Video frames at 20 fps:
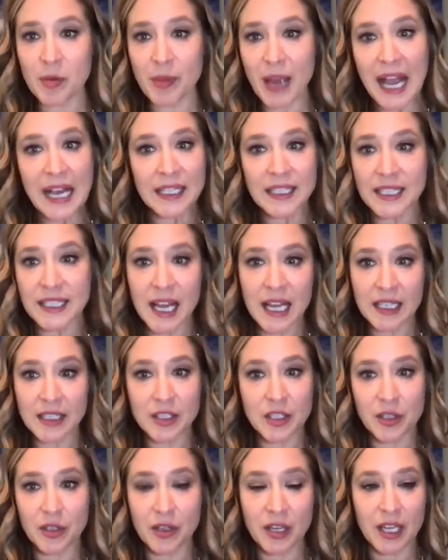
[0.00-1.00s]
back deck
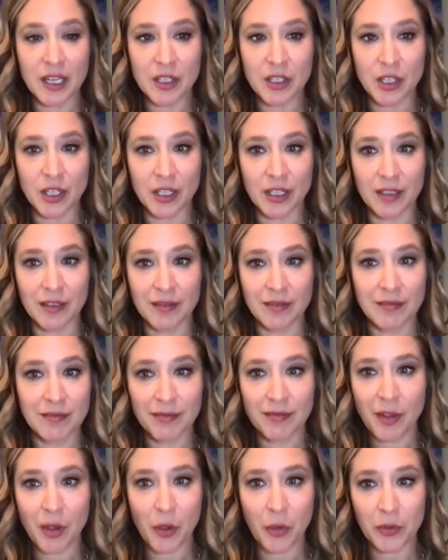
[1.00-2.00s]
to your kitchen.
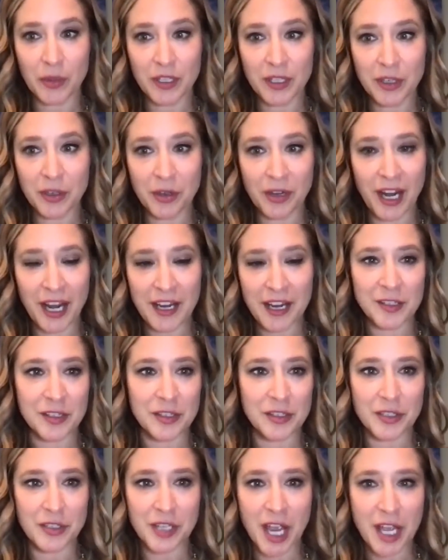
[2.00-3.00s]
Only yeah. your hands
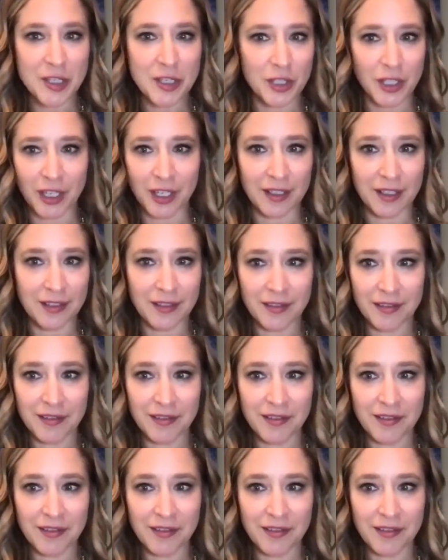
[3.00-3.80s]
are touching it.